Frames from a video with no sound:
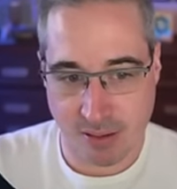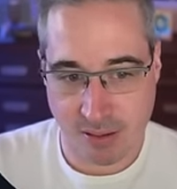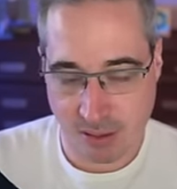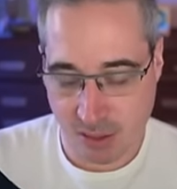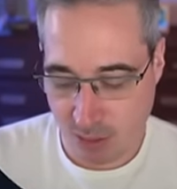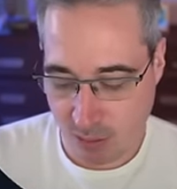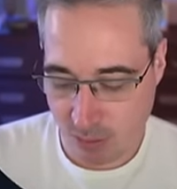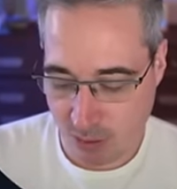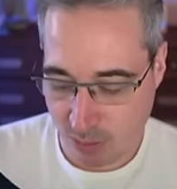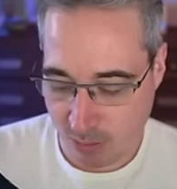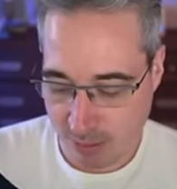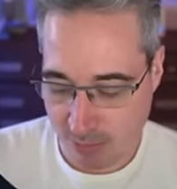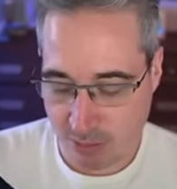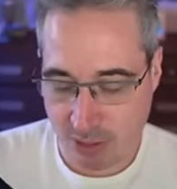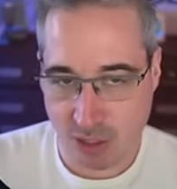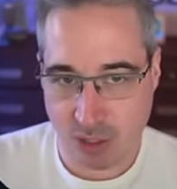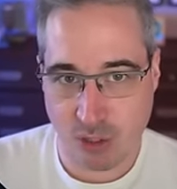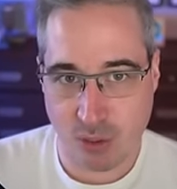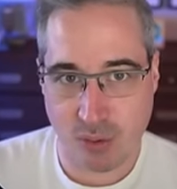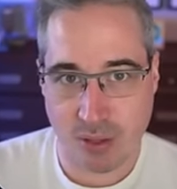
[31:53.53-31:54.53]
So to be
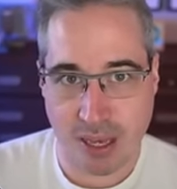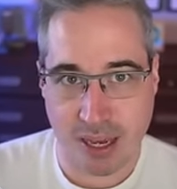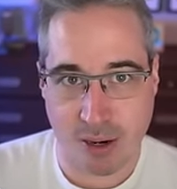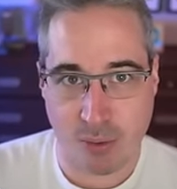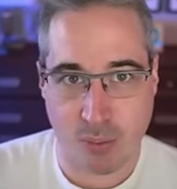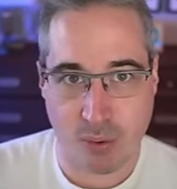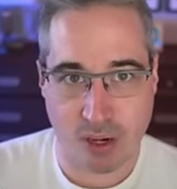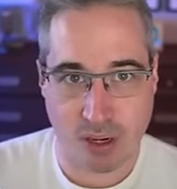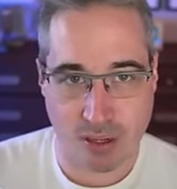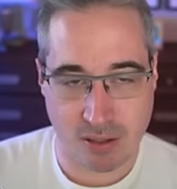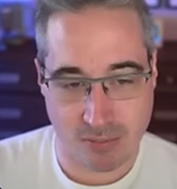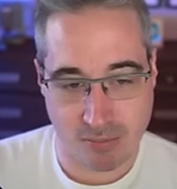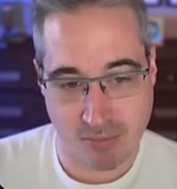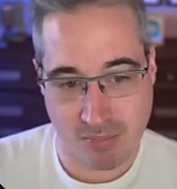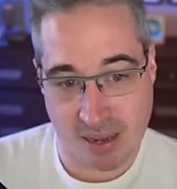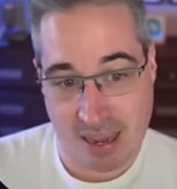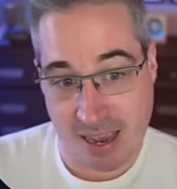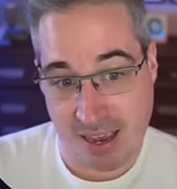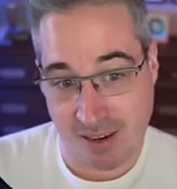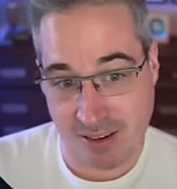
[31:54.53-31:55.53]
able to do that, we're going to
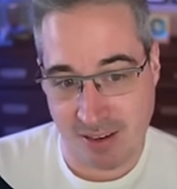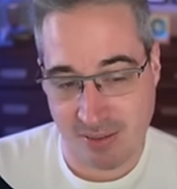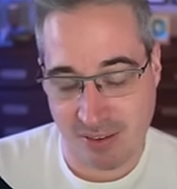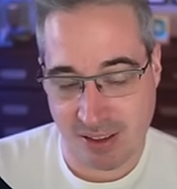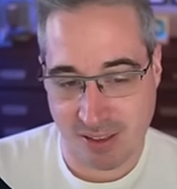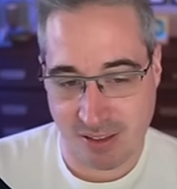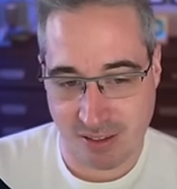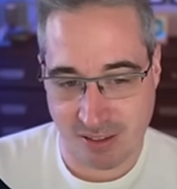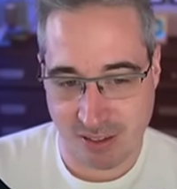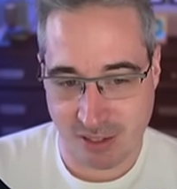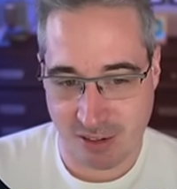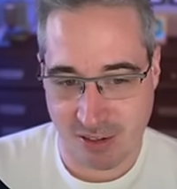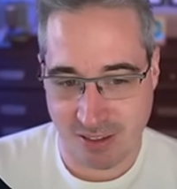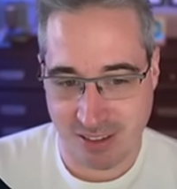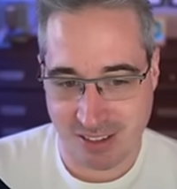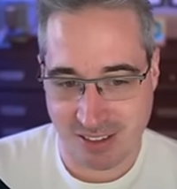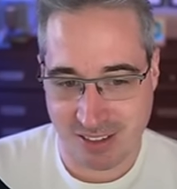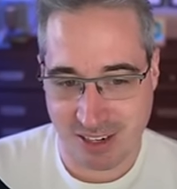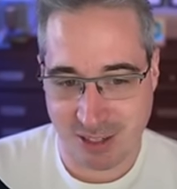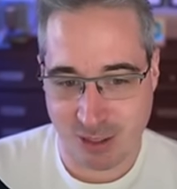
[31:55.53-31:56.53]
add an event
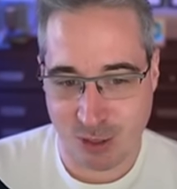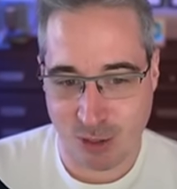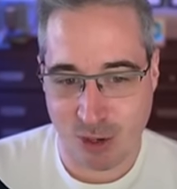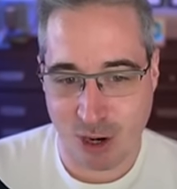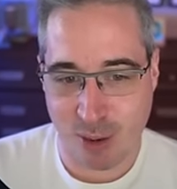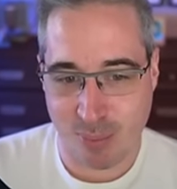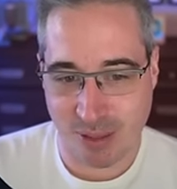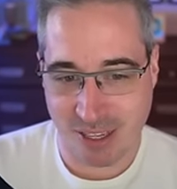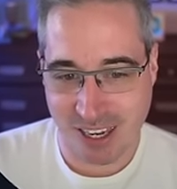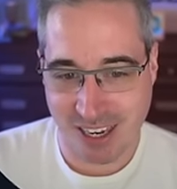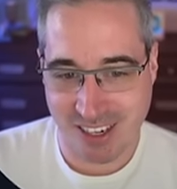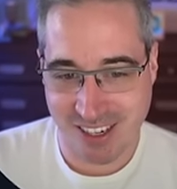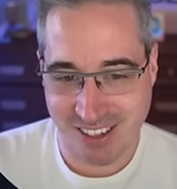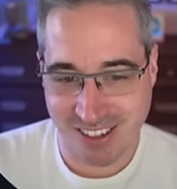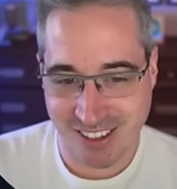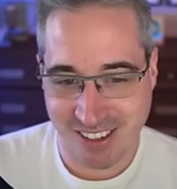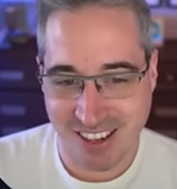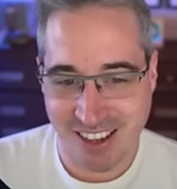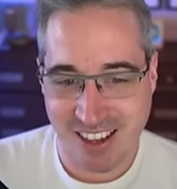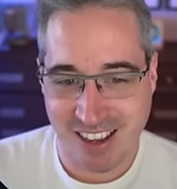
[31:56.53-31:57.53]
listener. That's not too
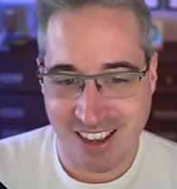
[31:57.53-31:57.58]
complicated.